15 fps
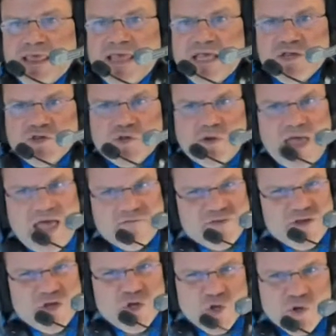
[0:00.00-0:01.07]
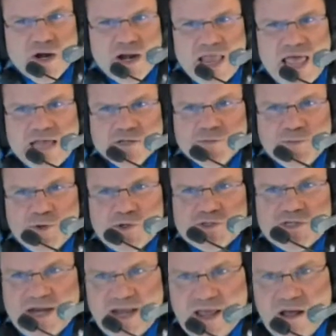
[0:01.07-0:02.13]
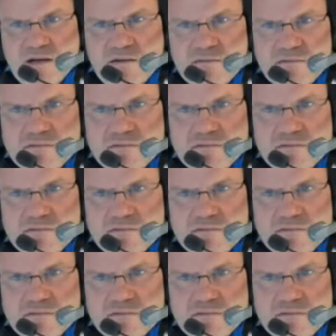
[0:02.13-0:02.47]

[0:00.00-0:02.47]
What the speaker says: is you have to utilize personnel